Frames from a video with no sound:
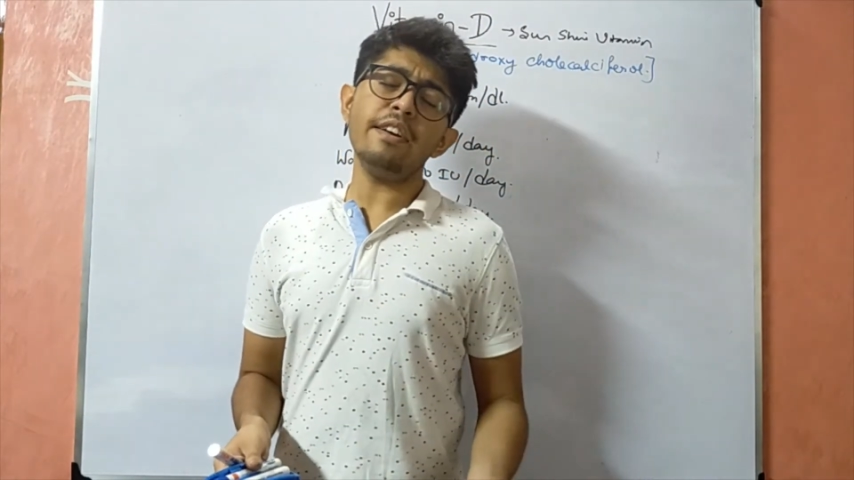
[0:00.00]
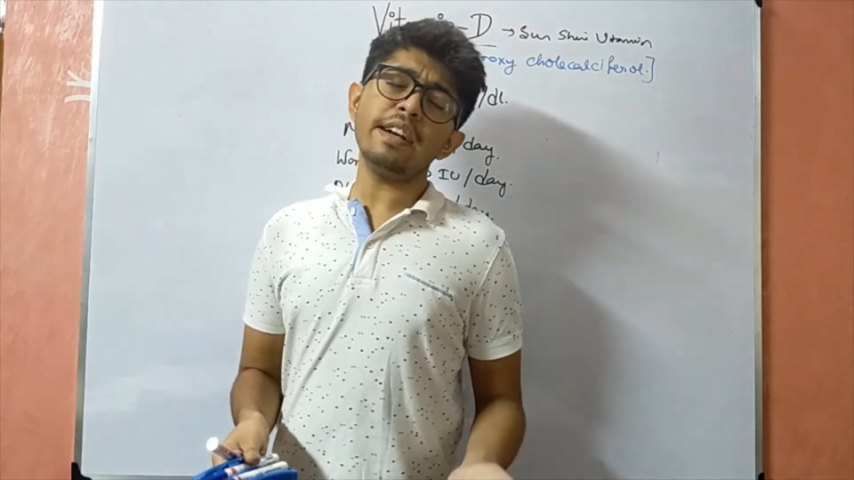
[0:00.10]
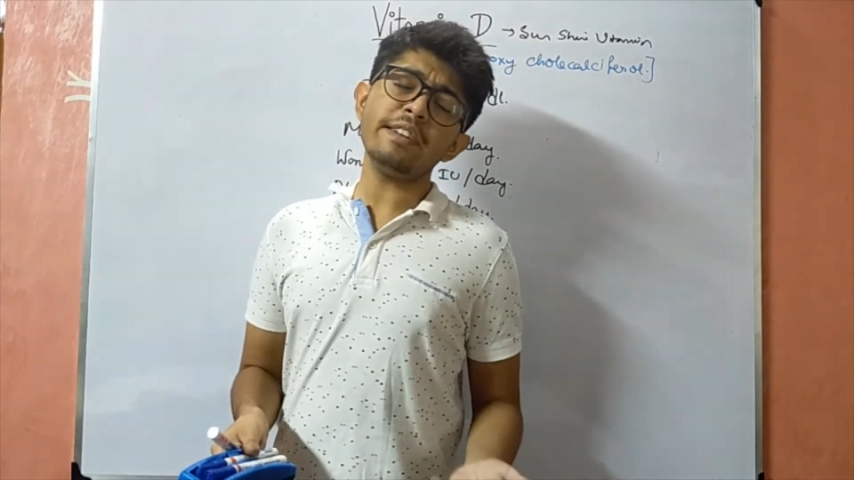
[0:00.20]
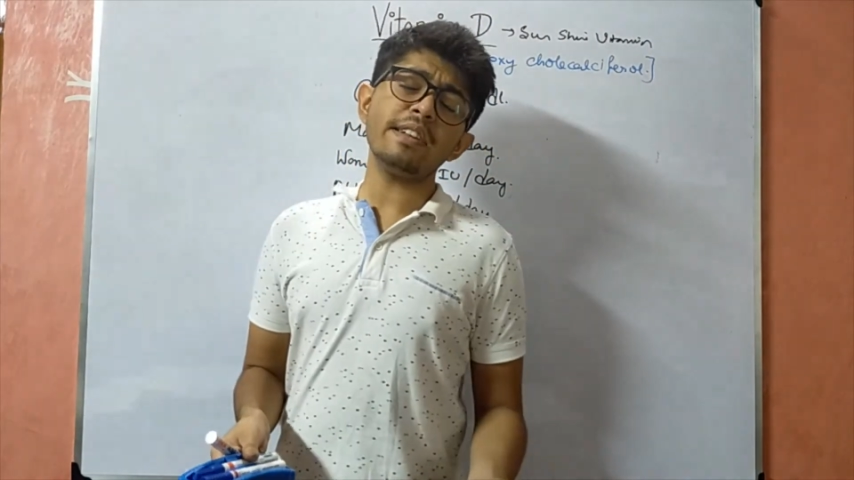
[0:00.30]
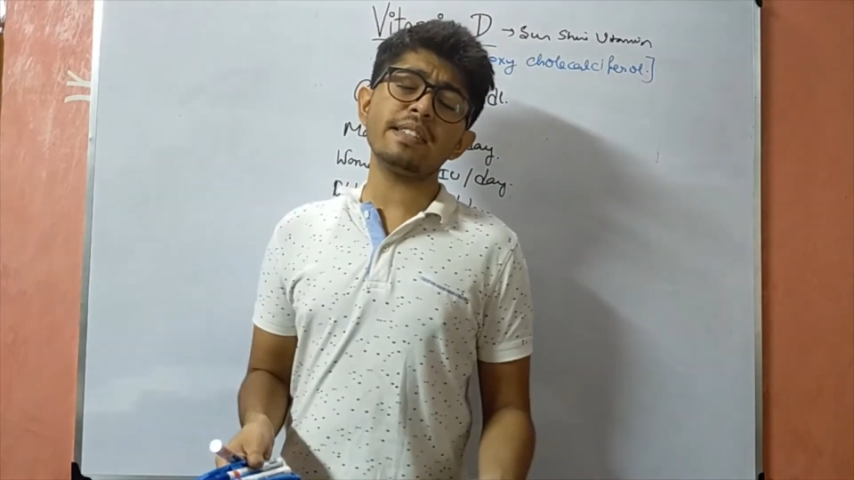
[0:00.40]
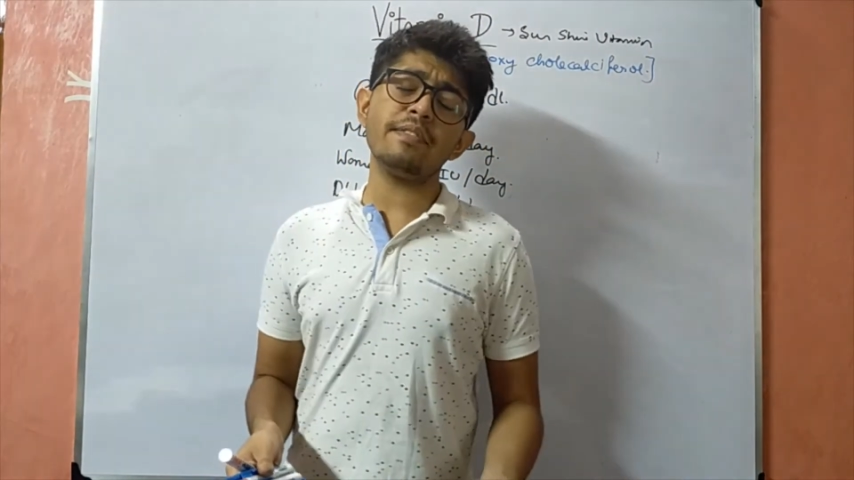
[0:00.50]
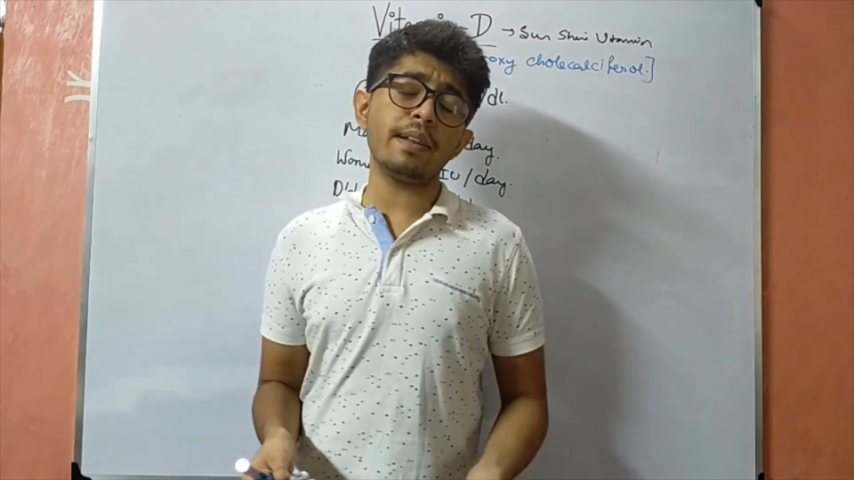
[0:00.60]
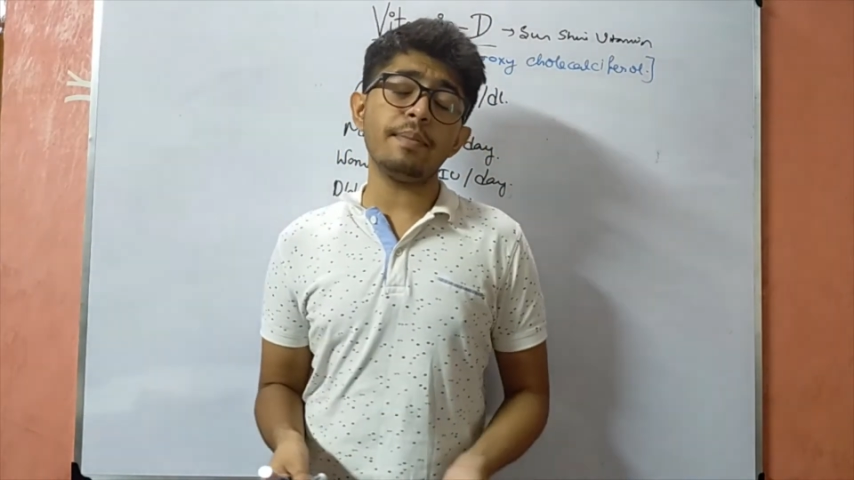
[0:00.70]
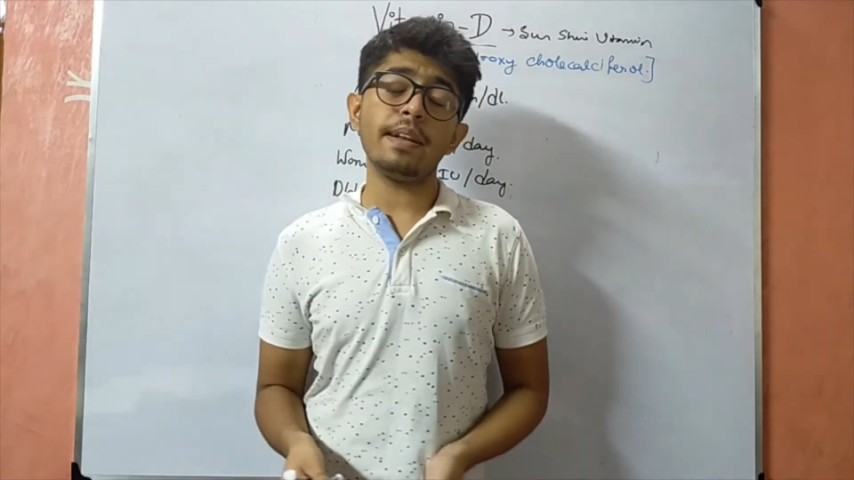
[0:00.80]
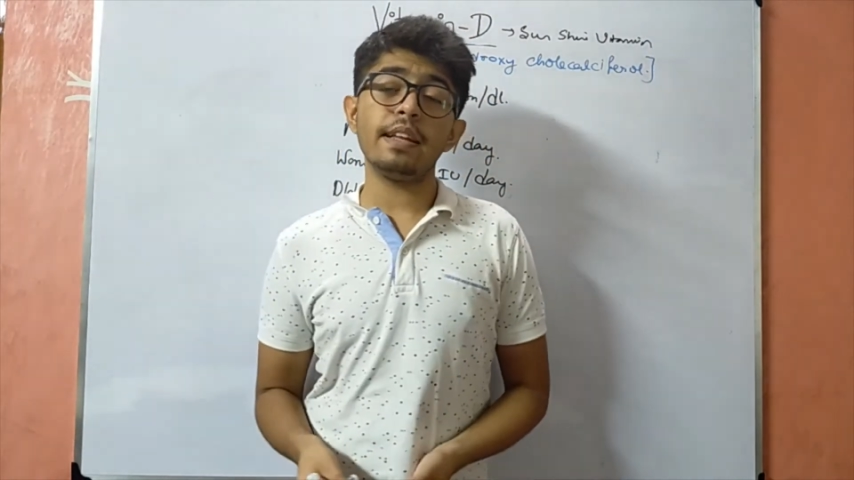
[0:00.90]
decrease the
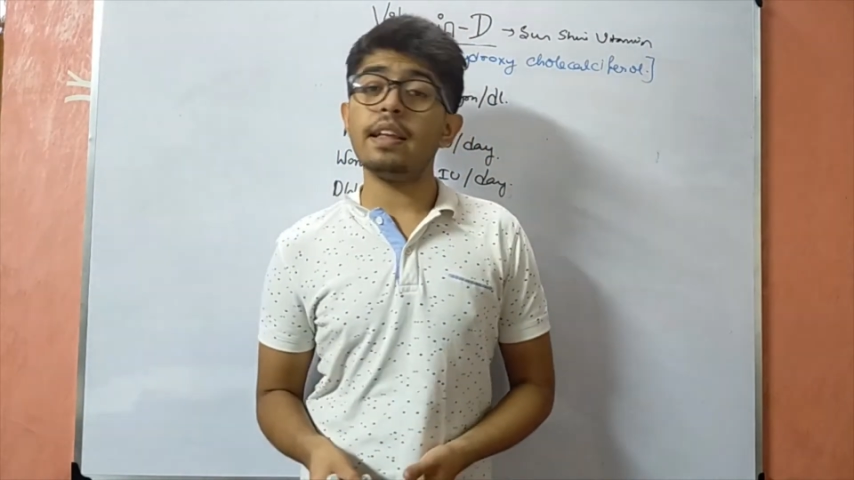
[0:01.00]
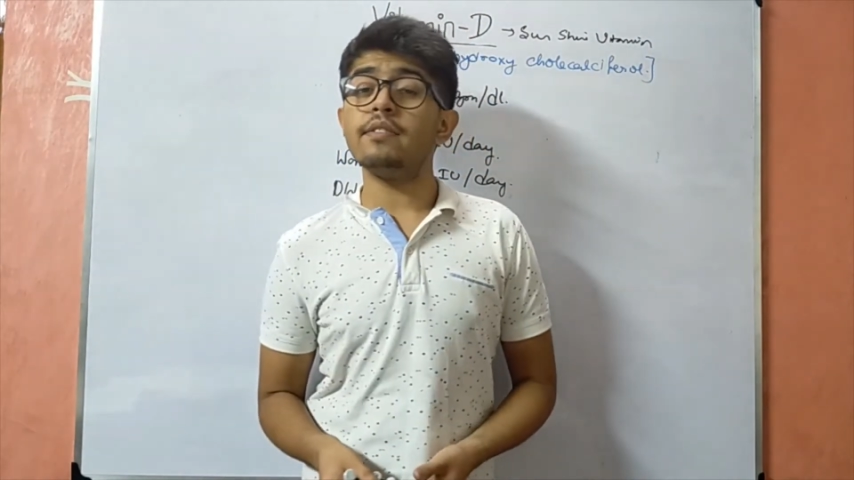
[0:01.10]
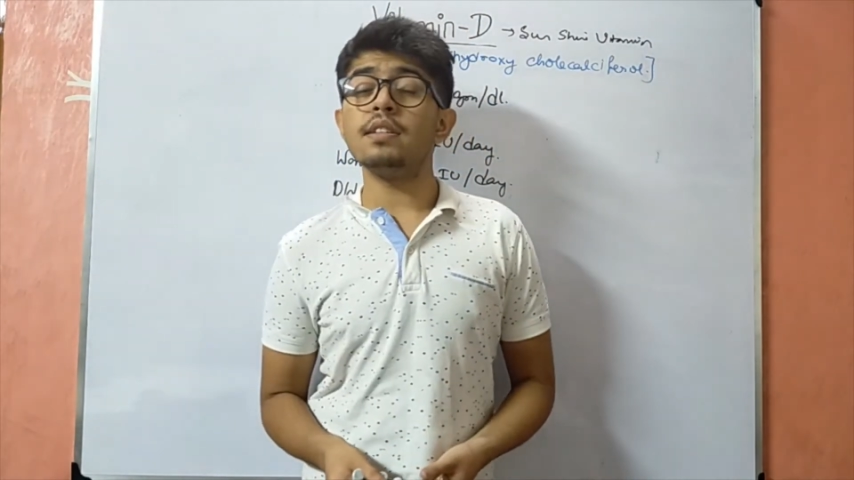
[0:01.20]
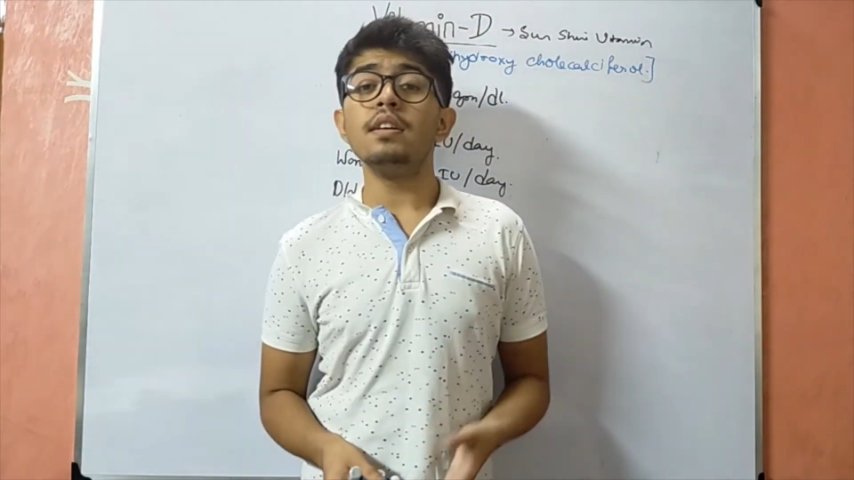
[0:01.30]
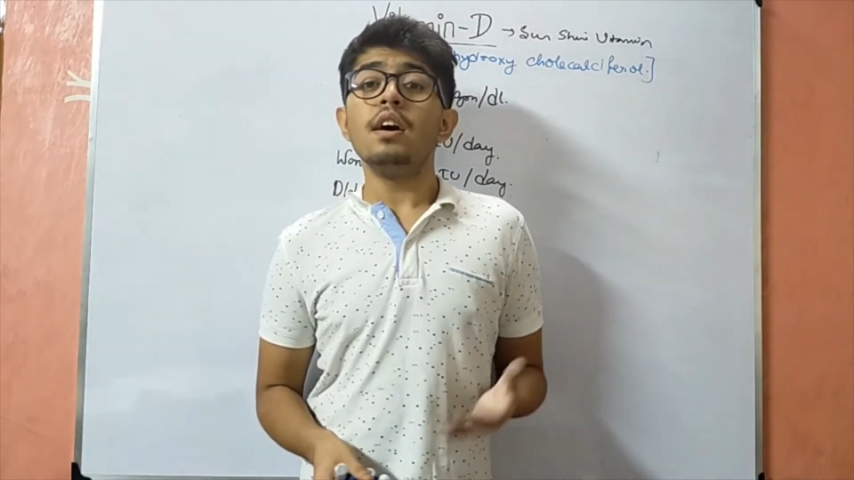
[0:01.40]
vitamin D level.